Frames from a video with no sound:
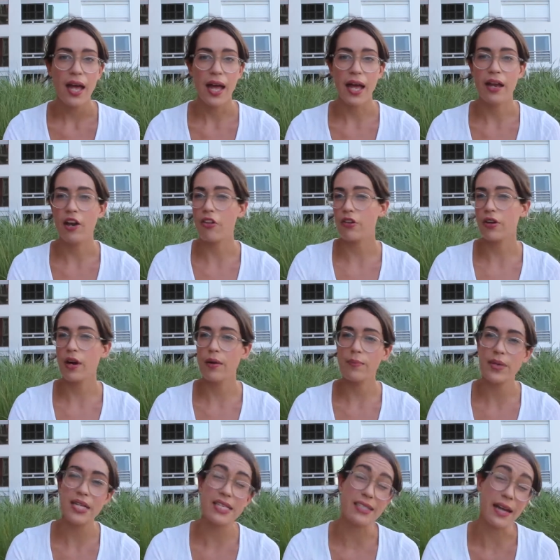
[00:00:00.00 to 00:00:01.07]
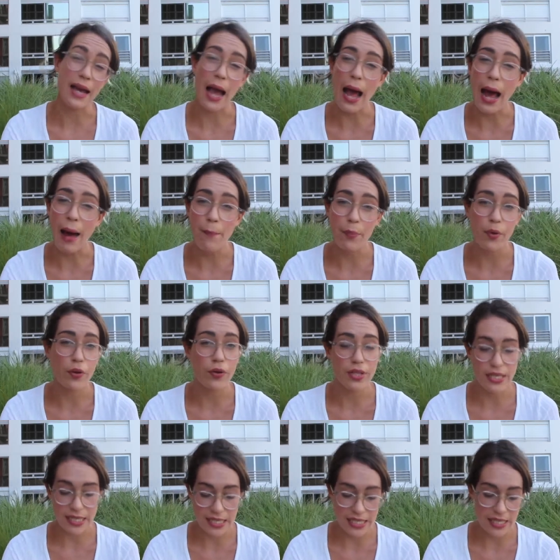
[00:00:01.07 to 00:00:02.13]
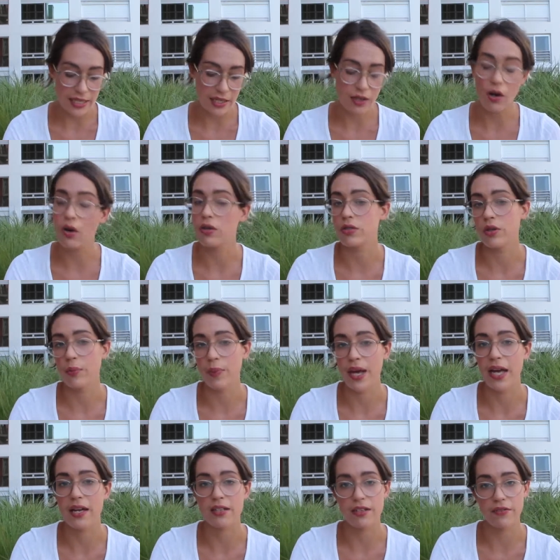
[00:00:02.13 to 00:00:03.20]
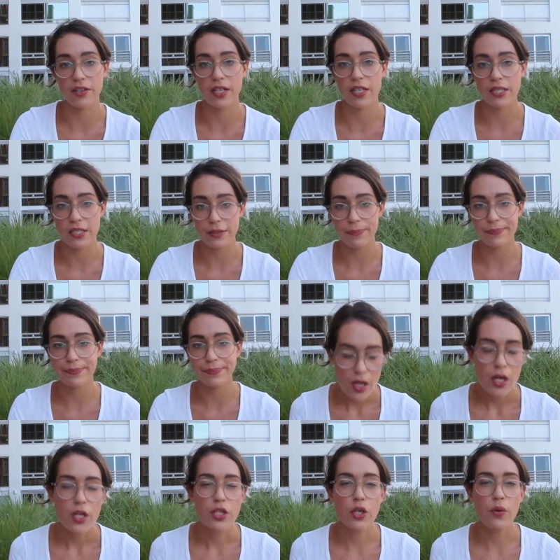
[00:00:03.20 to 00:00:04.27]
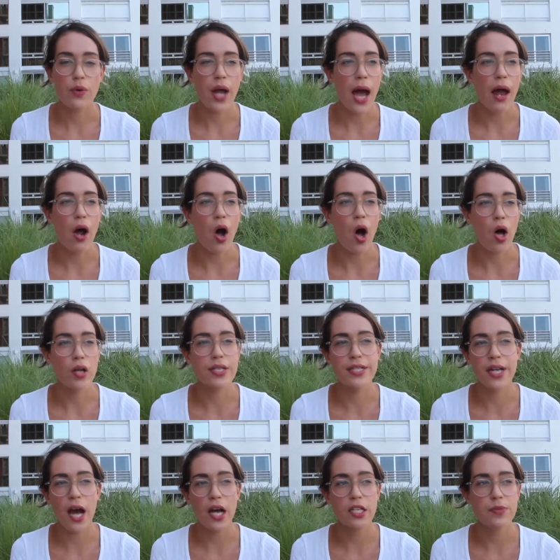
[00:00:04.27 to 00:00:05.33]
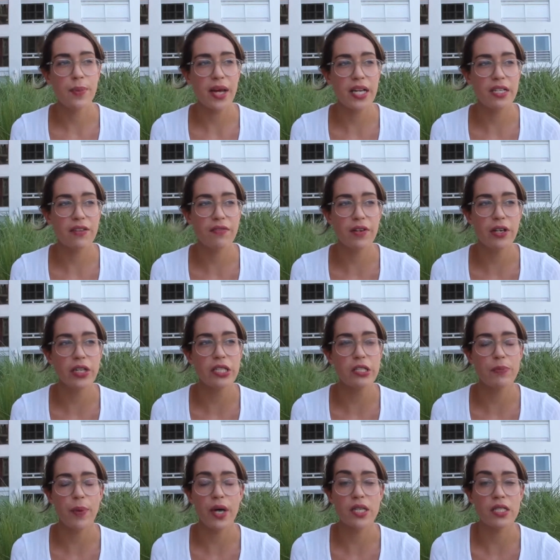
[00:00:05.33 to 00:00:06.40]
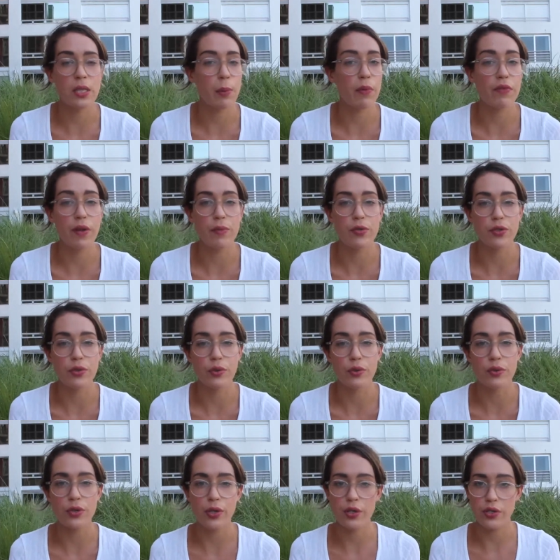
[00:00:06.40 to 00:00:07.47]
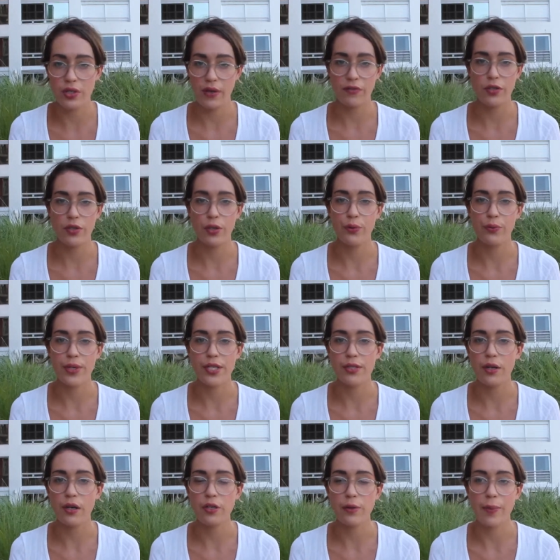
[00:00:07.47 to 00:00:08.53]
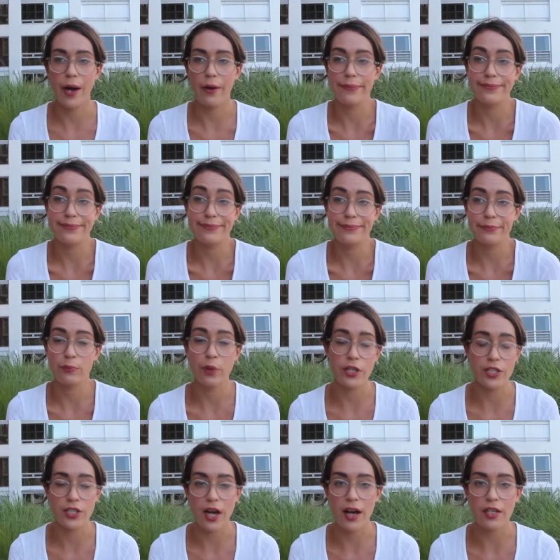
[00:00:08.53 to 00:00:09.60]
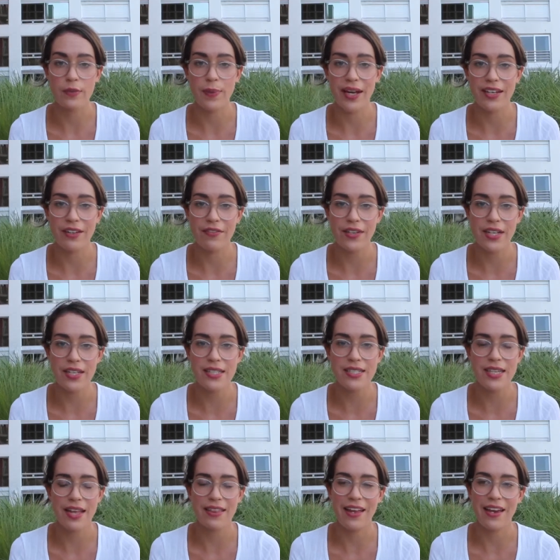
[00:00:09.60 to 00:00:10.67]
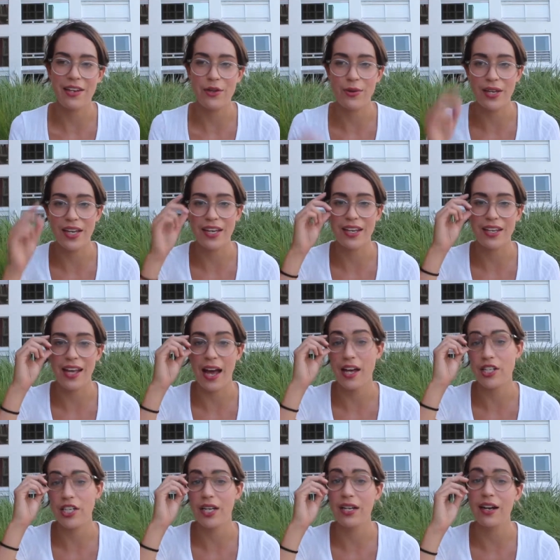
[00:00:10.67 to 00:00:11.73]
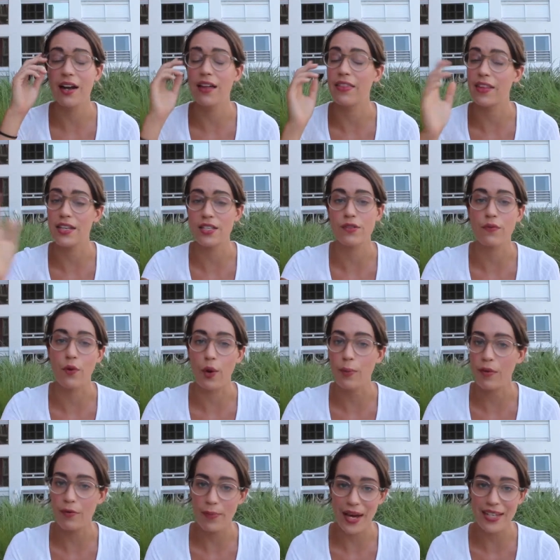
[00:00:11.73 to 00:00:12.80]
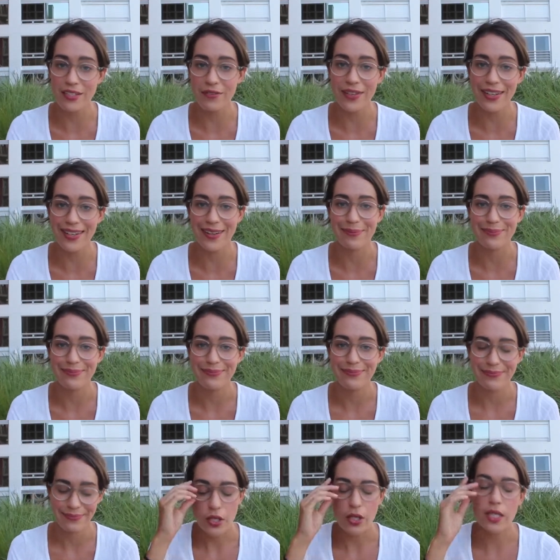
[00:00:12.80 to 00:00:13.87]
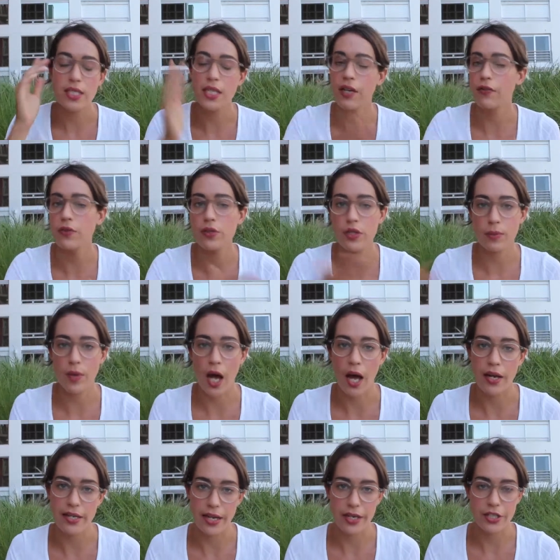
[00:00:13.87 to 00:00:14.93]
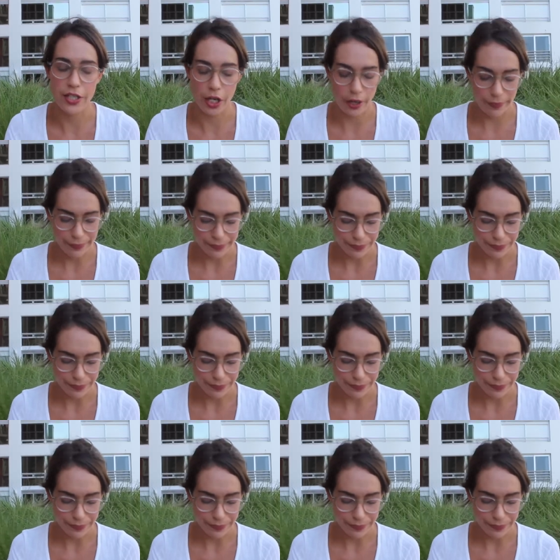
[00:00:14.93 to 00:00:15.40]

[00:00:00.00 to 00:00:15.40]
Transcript: and other companies like Apple and Disney also pay dividends. So not all stocks pay dividends, but some of them do, so you just have to do your research about which stocks pay dividends, and then you can cash in on this form of passive income. So let's give you some context here.